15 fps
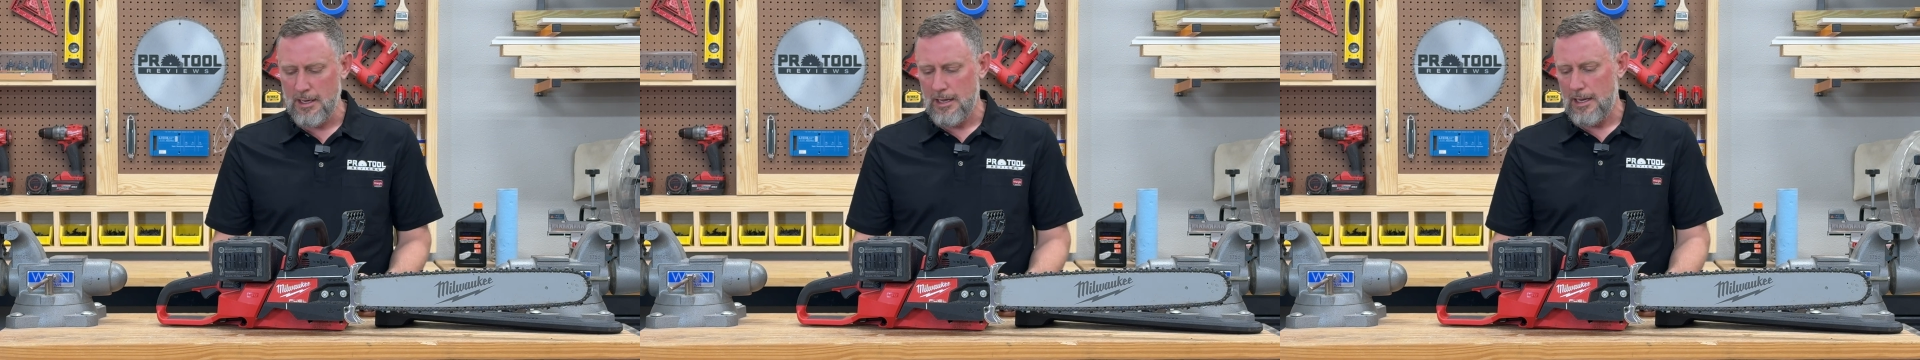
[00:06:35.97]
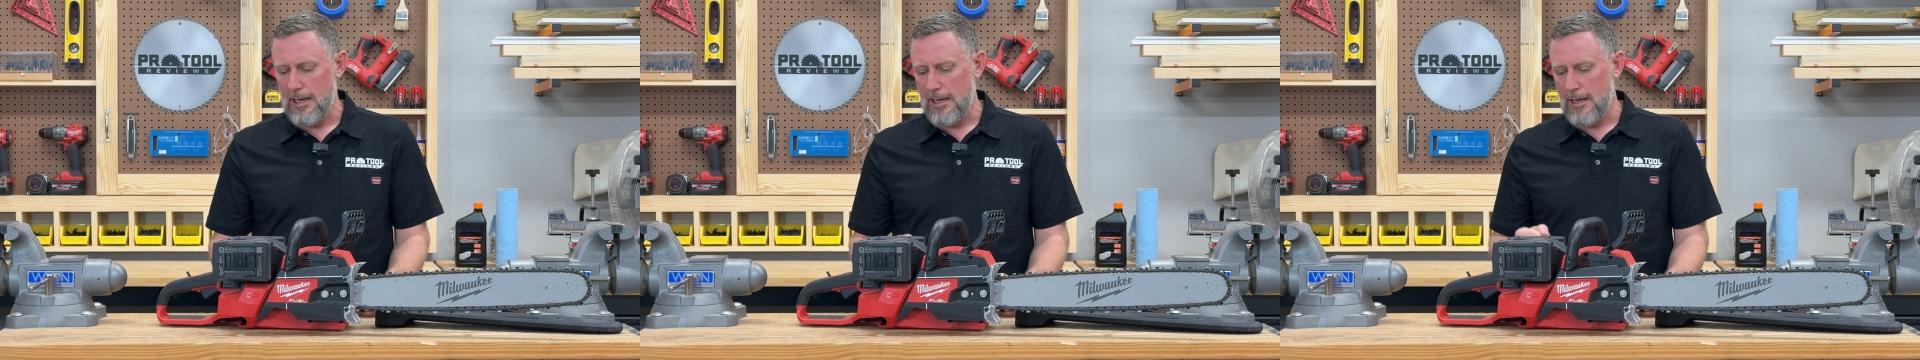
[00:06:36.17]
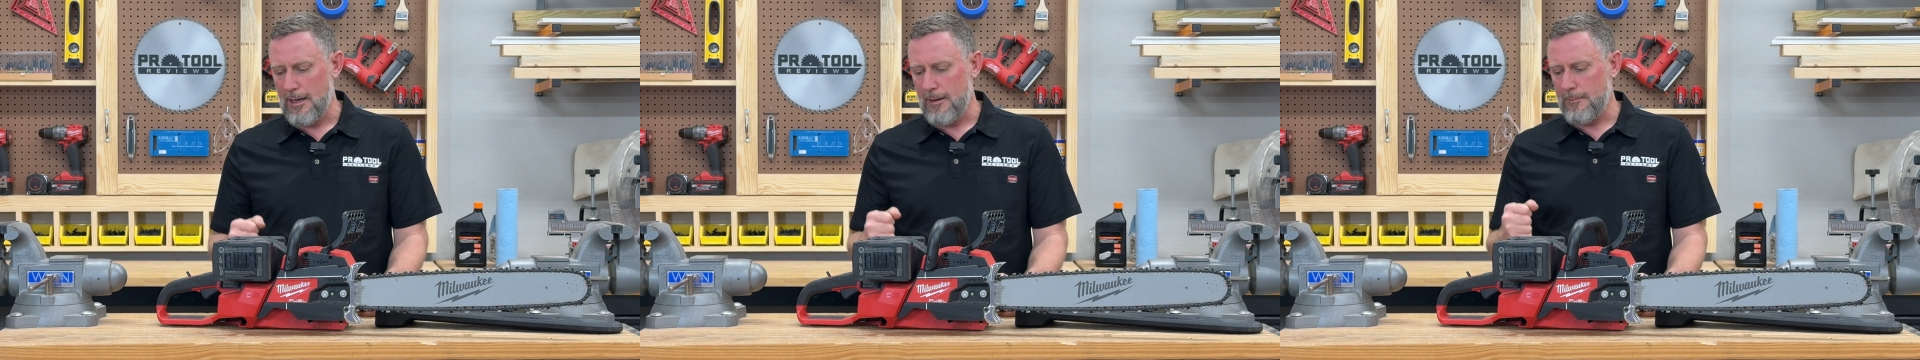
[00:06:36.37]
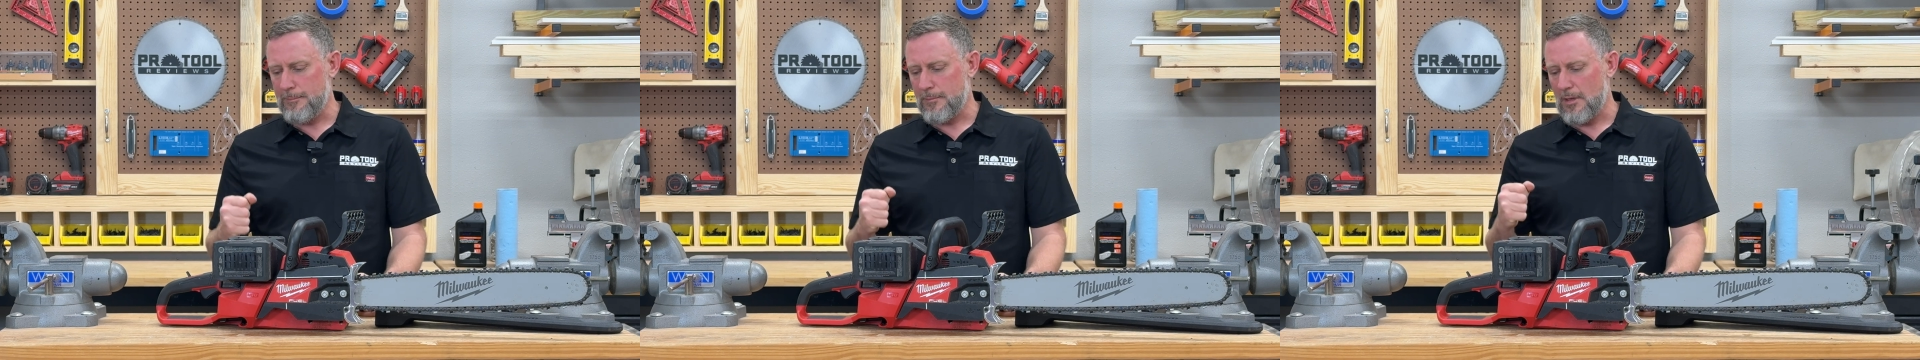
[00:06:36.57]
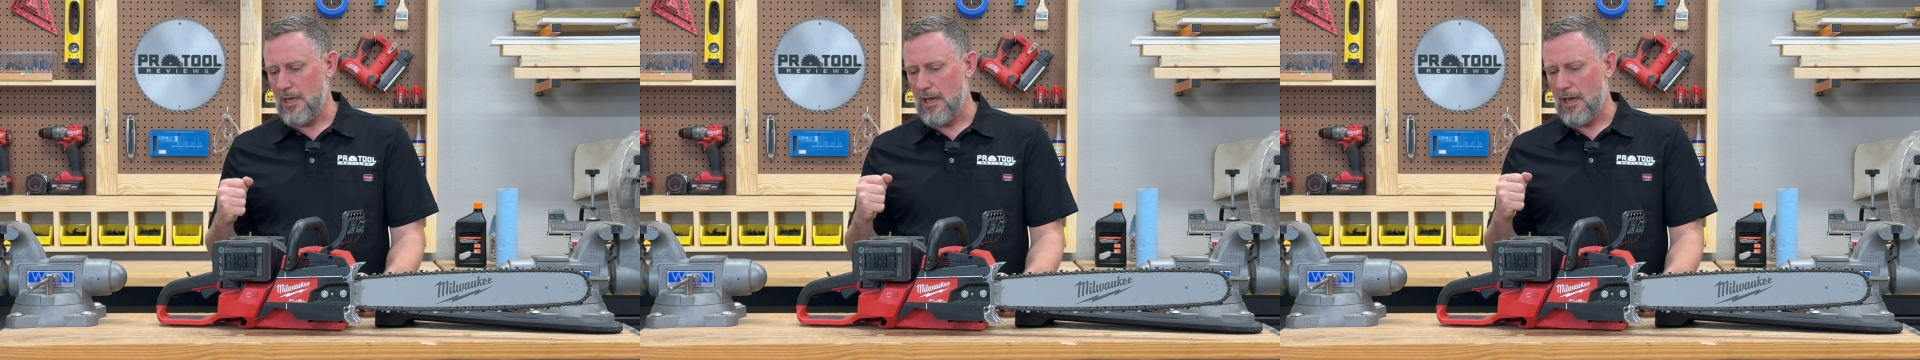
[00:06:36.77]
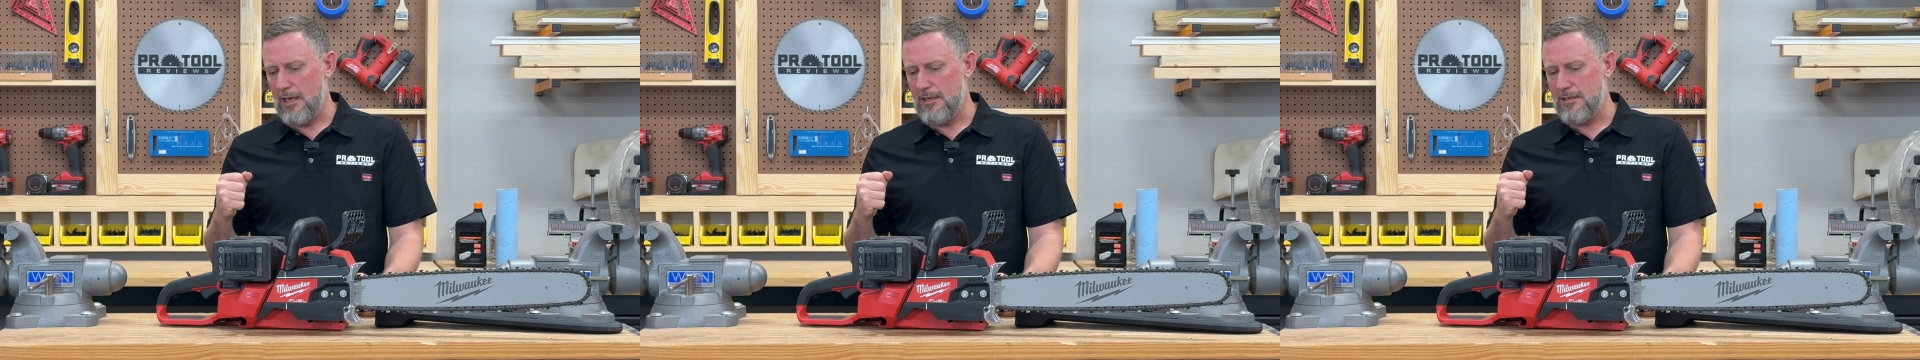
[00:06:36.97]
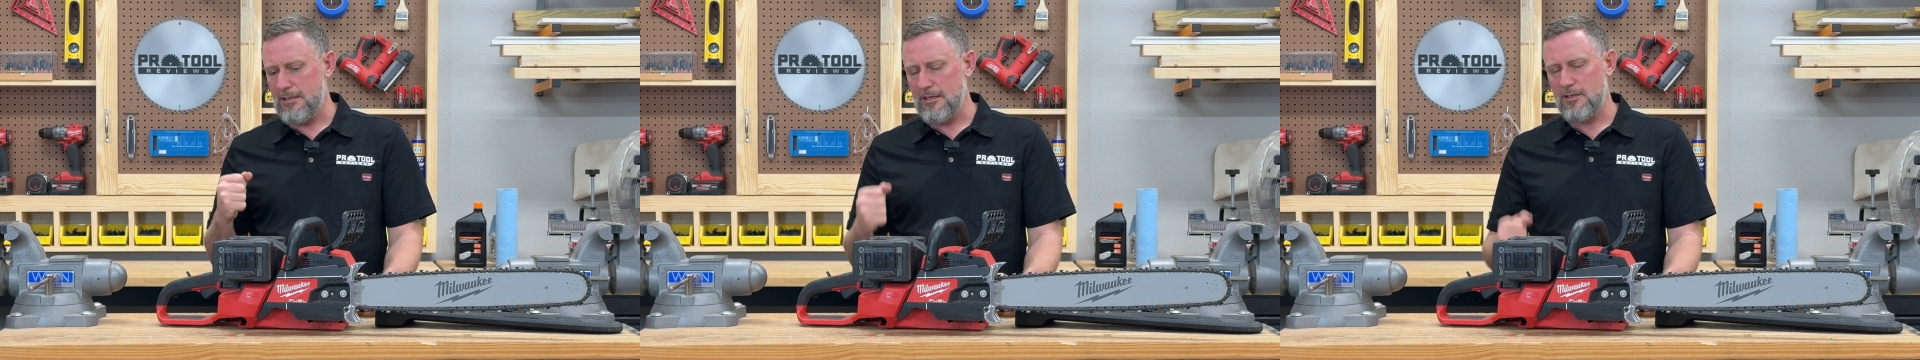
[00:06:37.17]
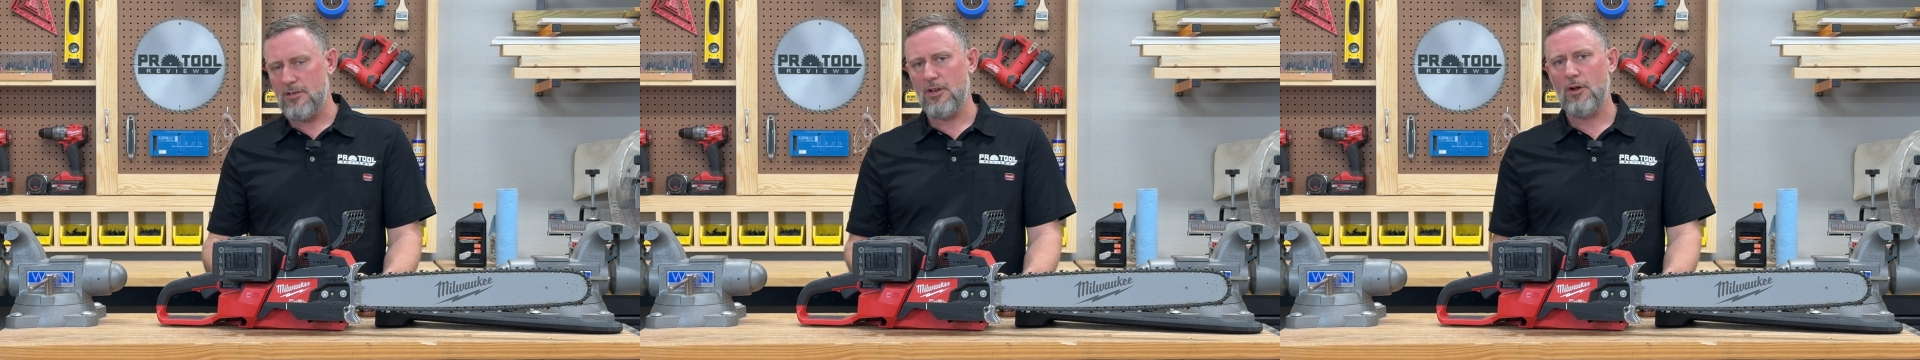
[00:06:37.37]
Um, I
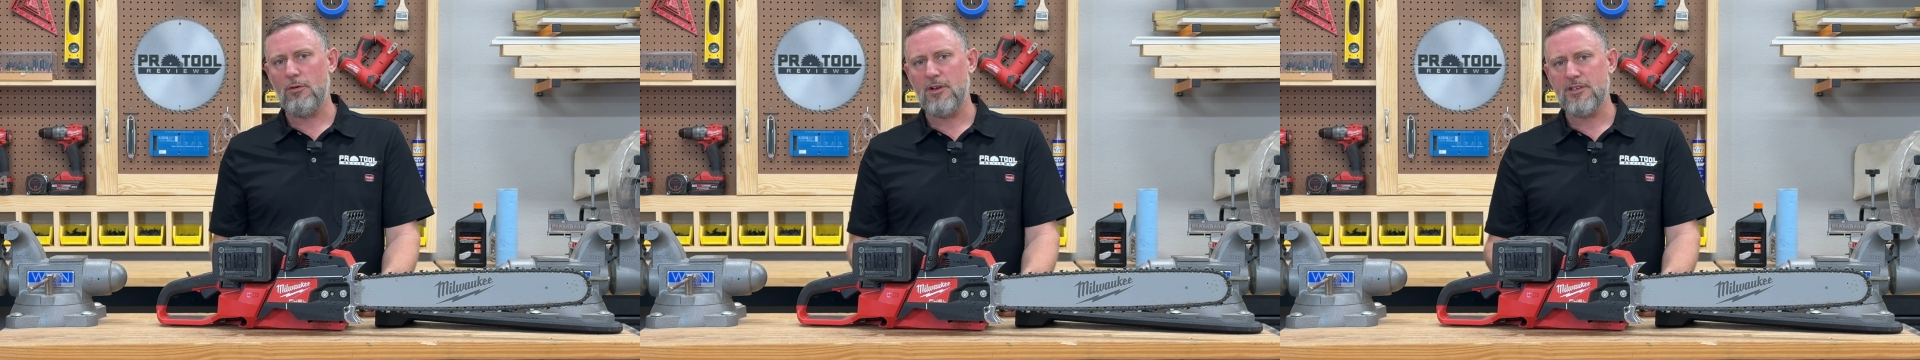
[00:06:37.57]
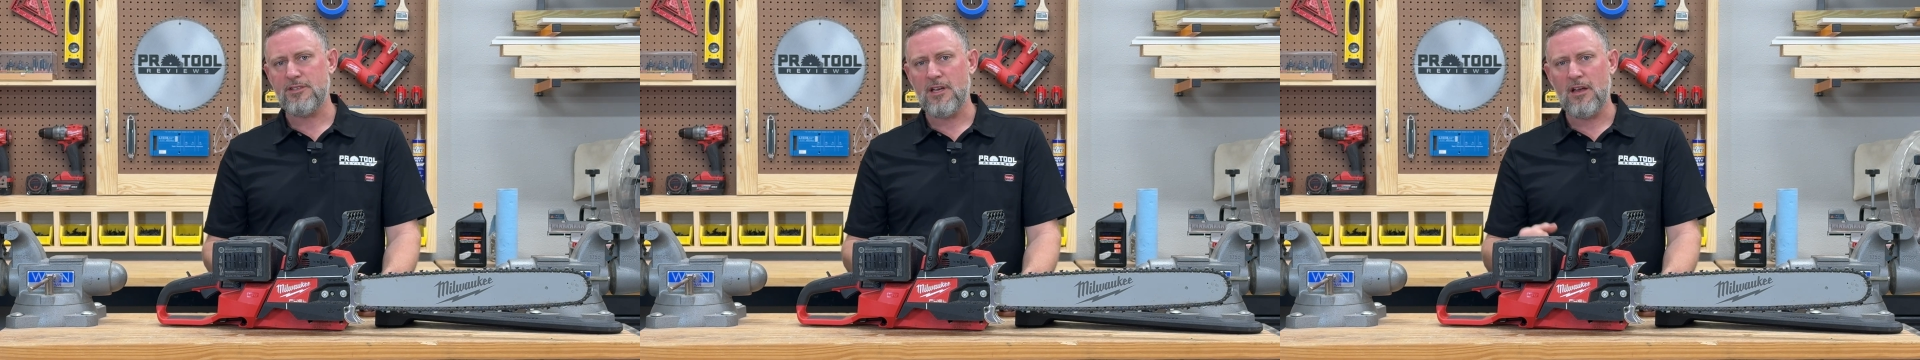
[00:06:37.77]
did notice